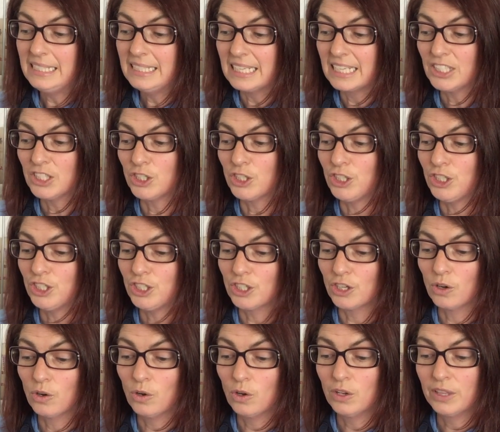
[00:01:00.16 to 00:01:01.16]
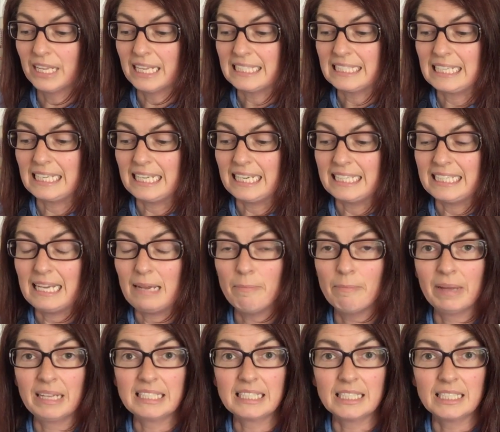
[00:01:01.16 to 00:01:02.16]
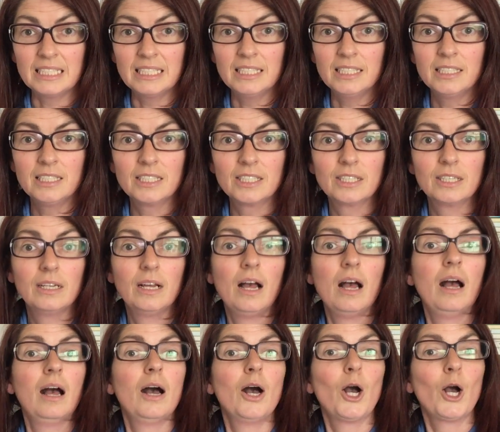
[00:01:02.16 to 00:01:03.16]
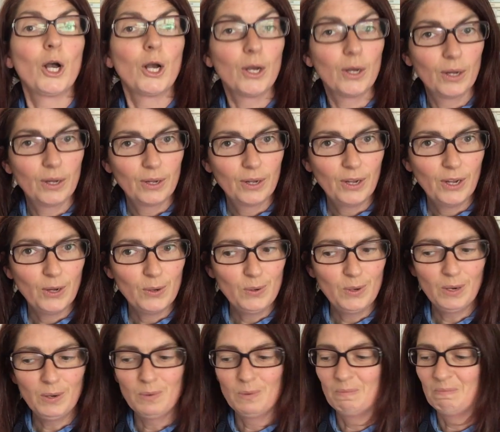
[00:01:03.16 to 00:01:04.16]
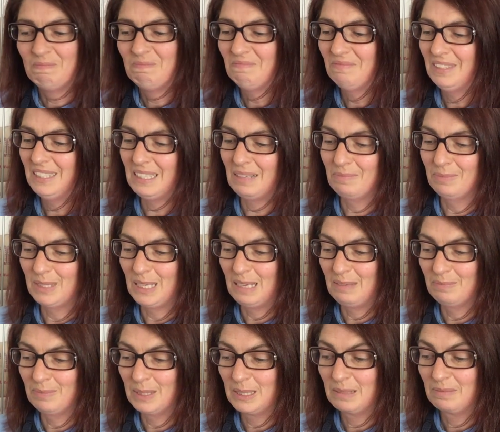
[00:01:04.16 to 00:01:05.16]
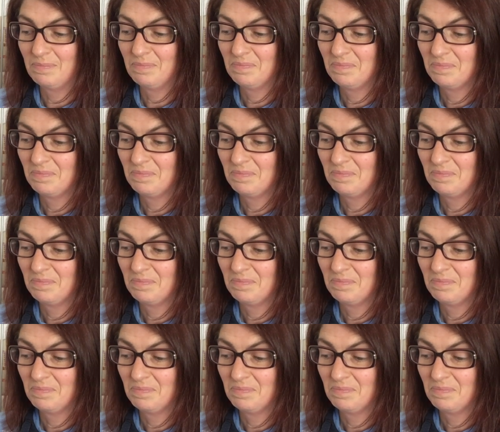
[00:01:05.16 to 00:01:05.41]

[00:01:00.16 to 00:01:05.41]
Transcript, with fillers: sister used to call this lady Mrs. Coco sometimes.